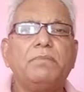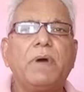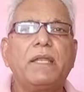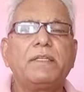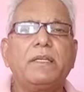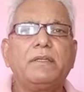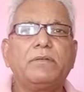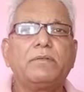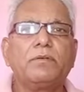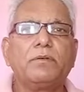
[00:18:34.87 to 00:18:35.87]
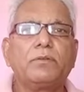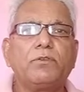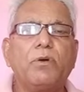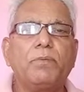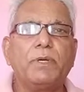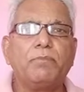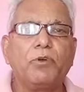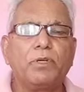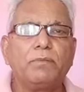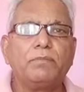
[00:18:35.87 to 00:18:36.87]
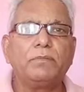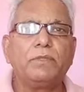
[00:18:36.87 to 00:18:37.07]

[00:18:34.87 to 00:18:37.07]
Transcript: margin on top and bottom,